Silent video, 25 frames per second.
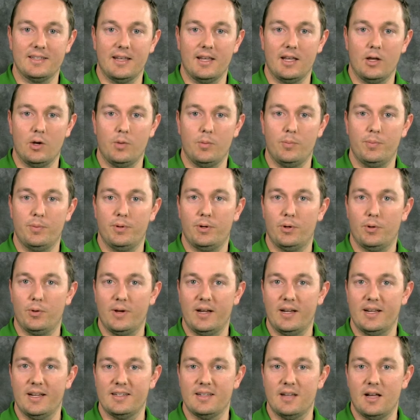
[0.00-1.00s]
to help
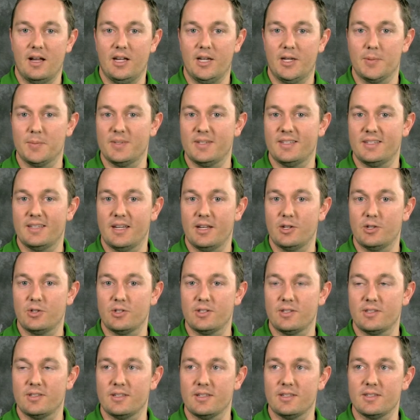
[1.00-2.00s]
create a
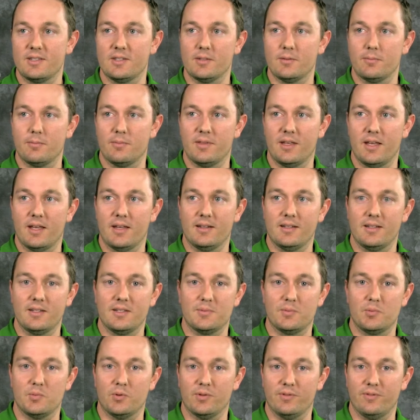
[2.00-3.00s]
documentation system that
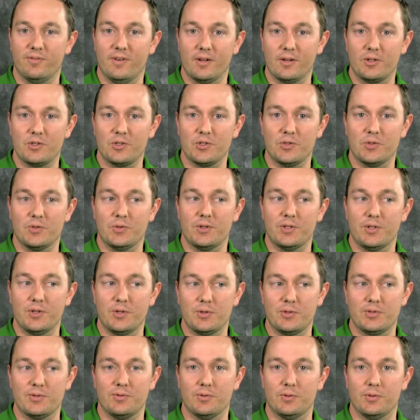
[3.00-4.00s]
is more functional and
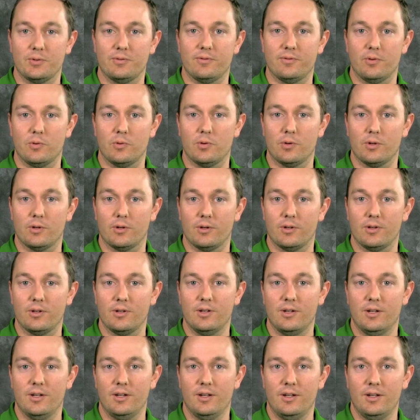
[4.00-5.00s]
useful for
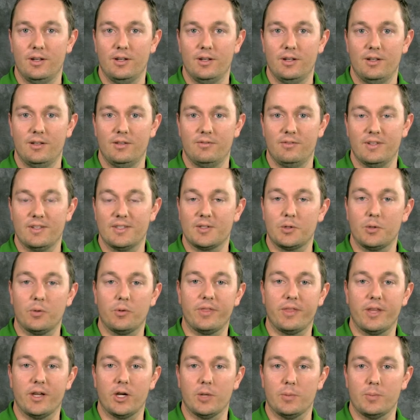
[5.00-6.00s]
physical
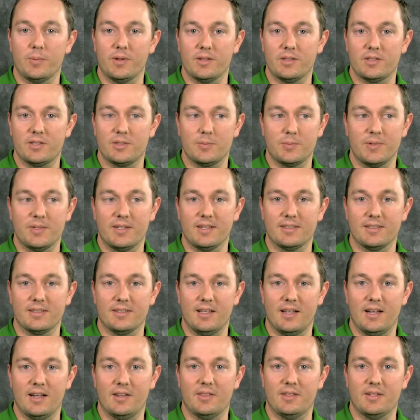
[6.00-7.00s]
therapists, because a
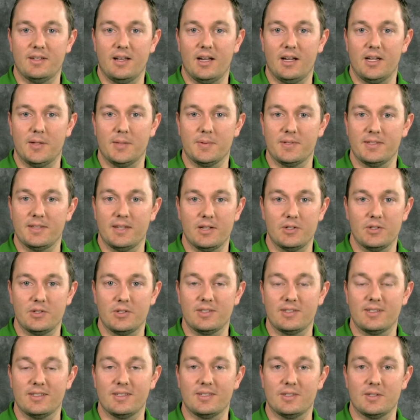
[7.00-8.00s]
lot of the
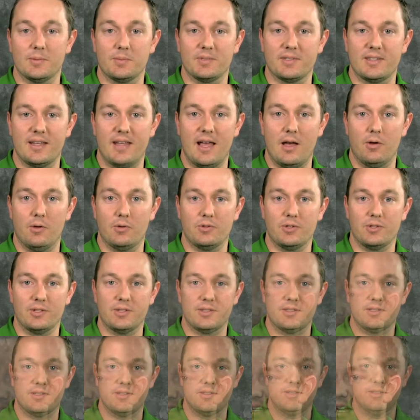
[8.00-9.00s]
documentation systems now
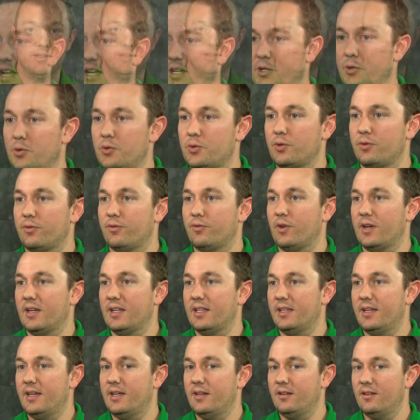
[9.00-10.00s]
just not
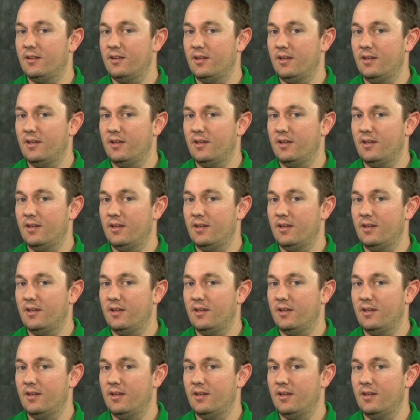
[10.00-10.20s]
user-friendly.